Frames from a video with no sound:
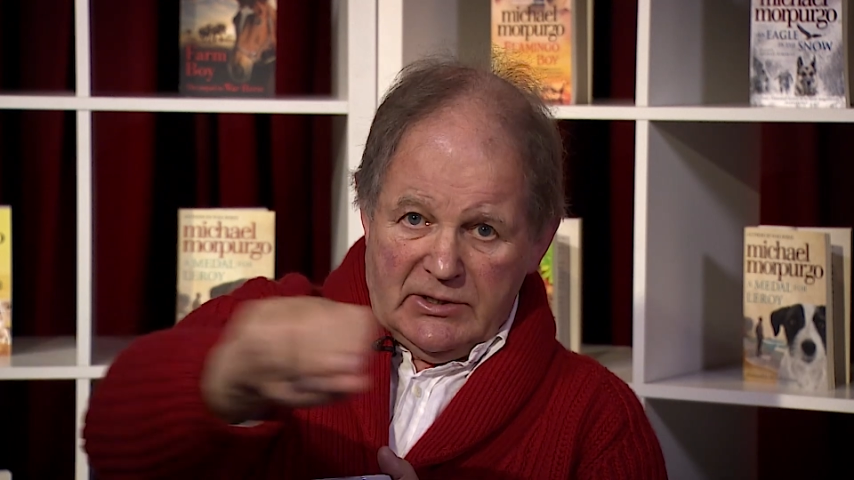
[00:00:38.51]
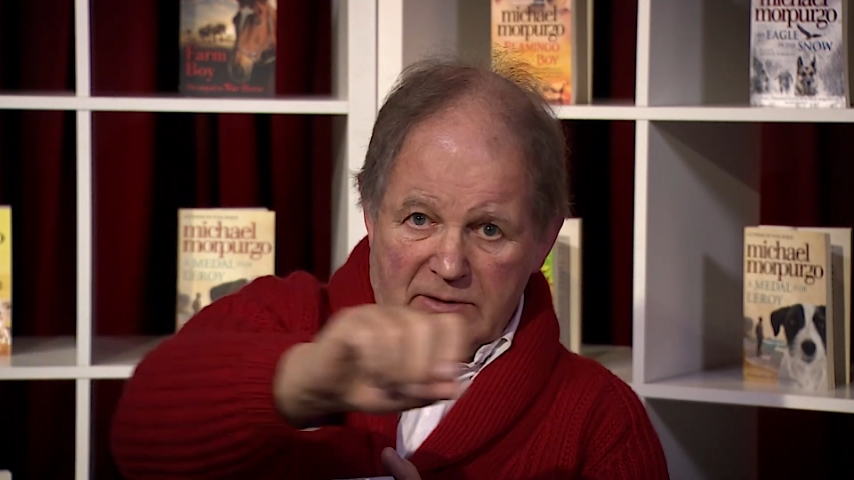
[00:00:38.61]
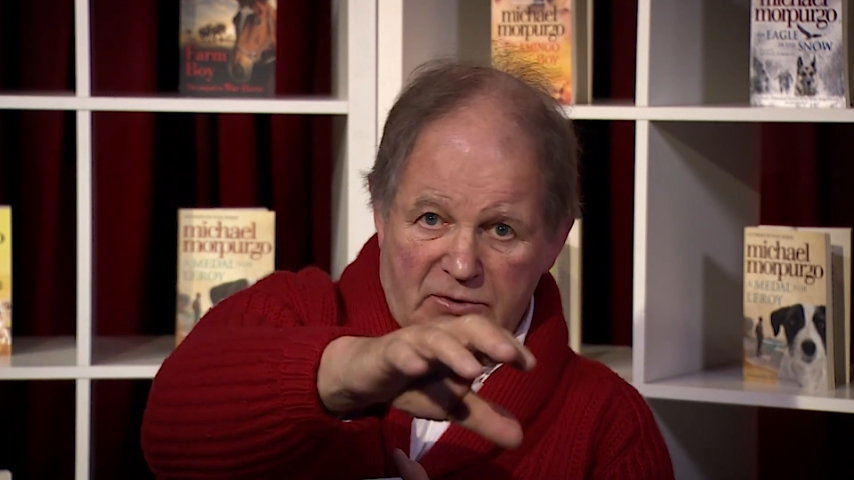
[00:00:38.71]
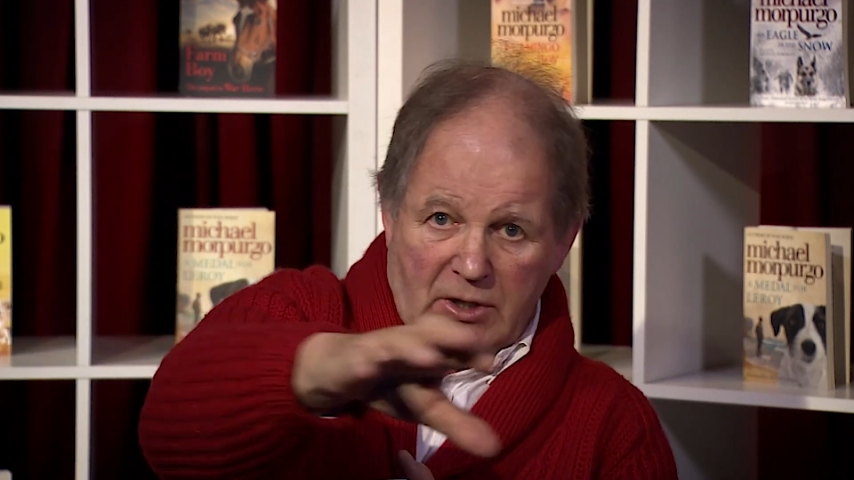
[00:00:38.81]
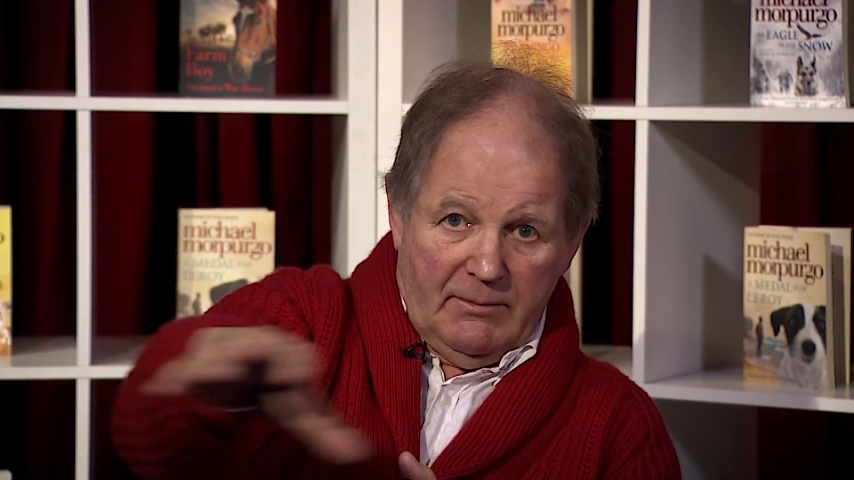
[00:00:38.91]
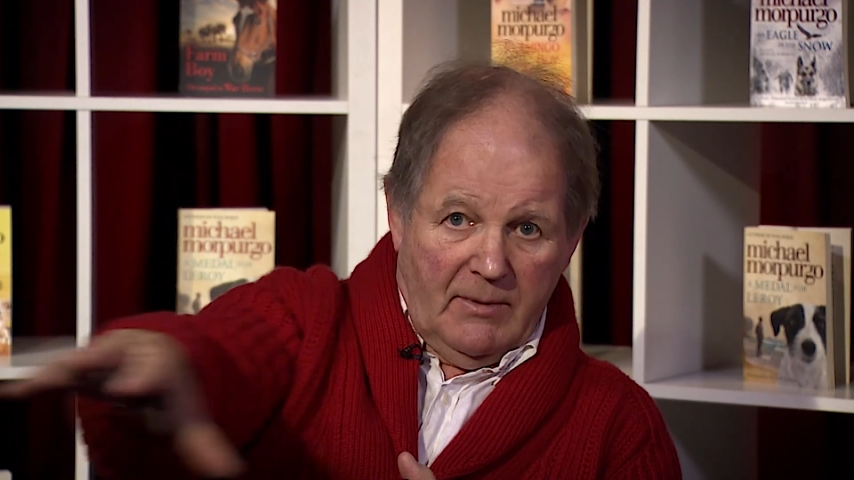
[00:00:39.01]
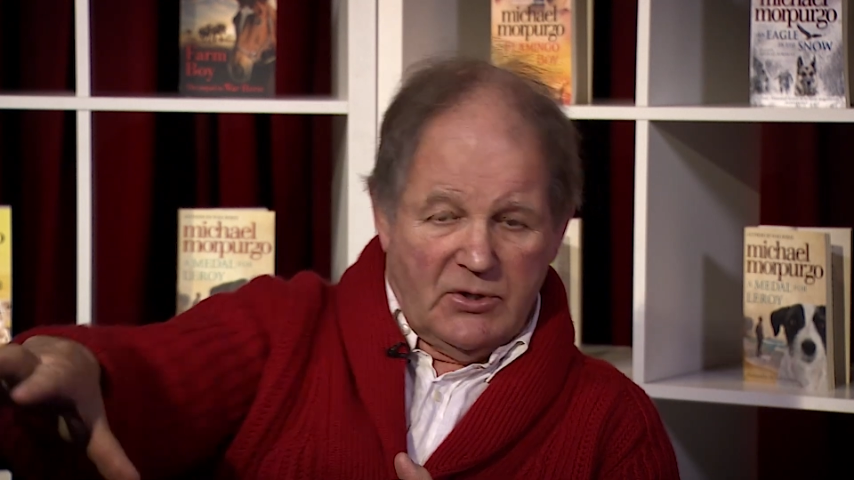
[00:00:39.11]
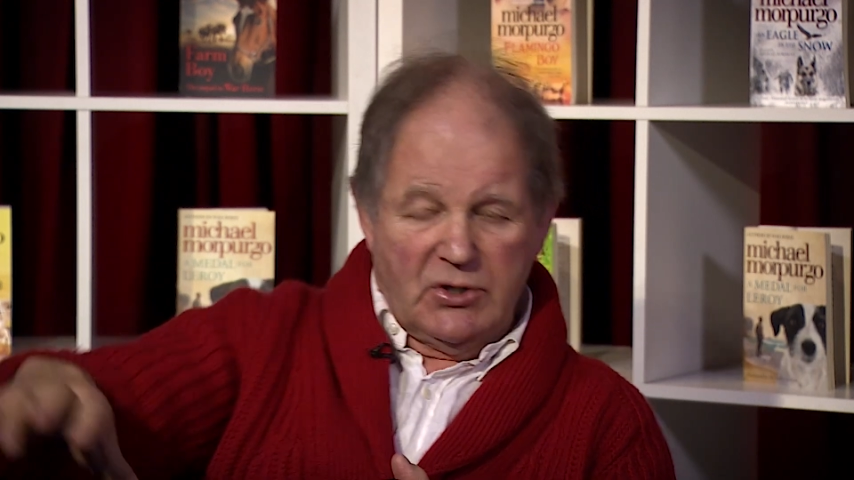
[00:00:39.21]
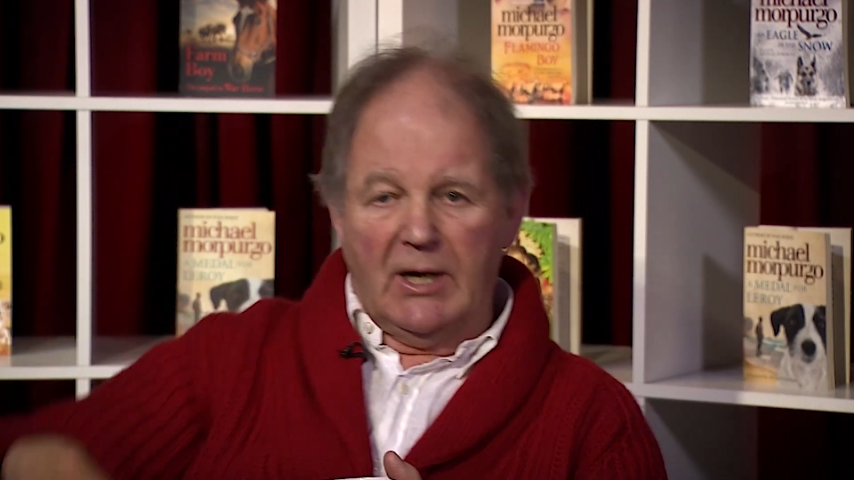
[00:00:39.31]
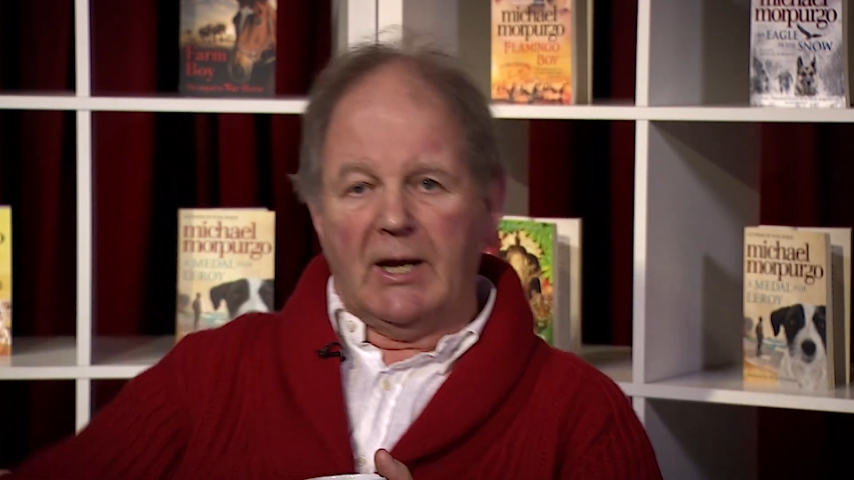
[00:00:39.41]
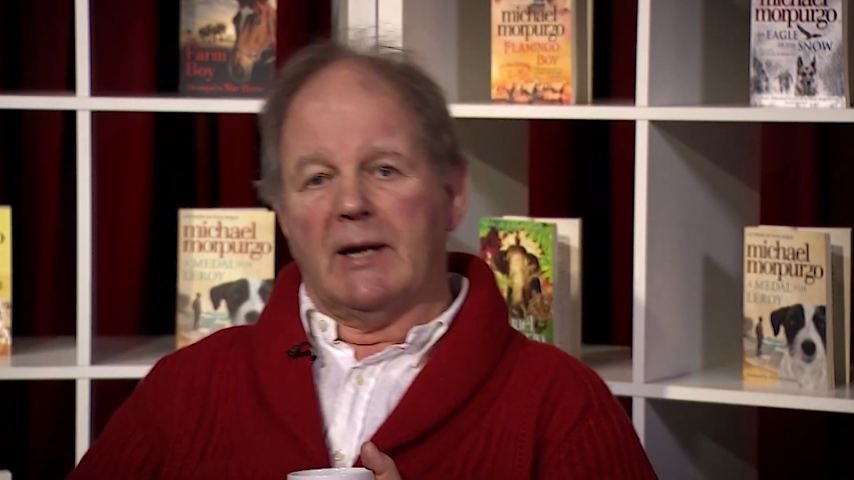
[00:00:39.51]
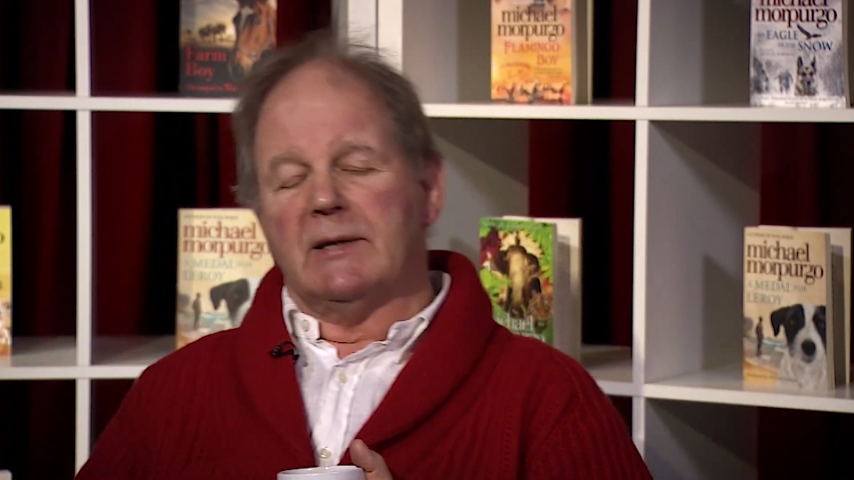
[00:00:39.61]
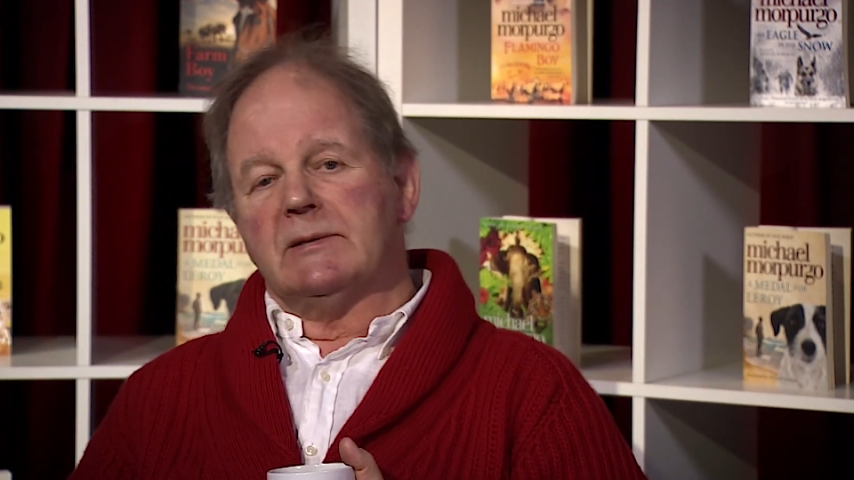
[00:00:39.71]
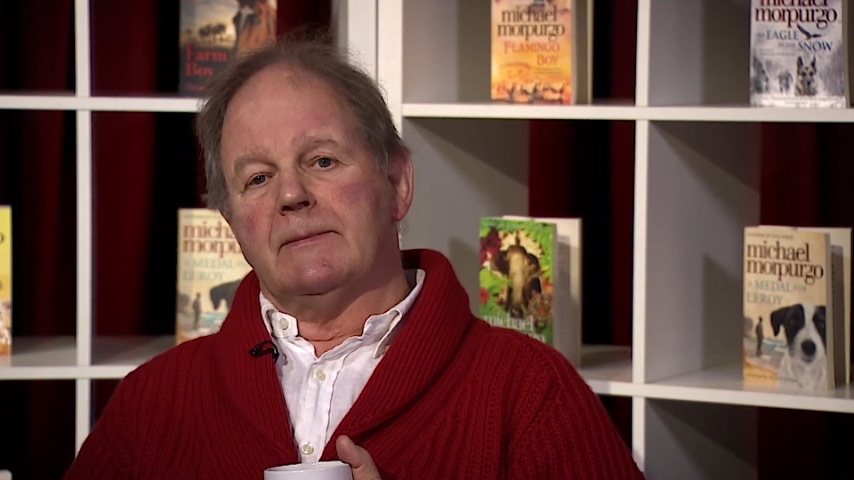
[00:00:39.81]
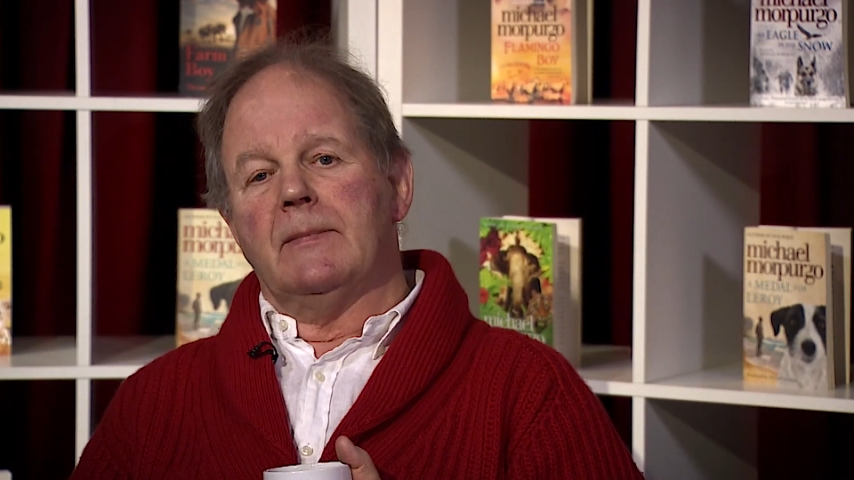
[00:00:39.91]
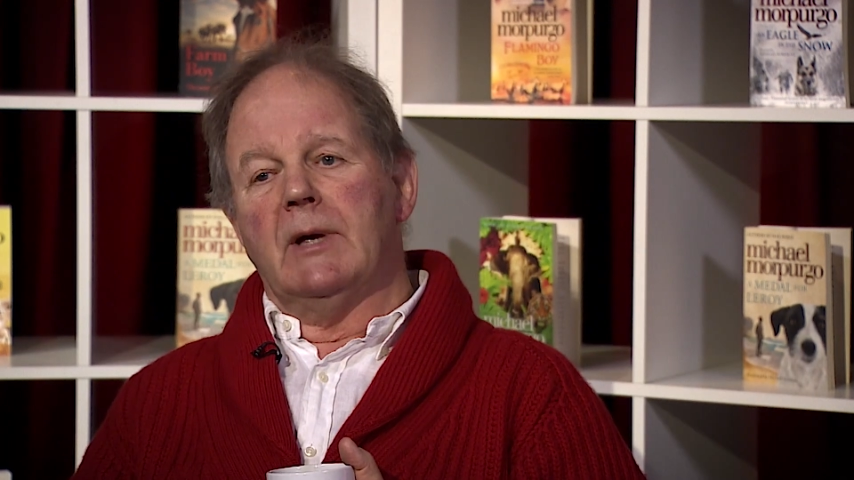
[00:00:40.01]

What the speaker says: some German machine gunners.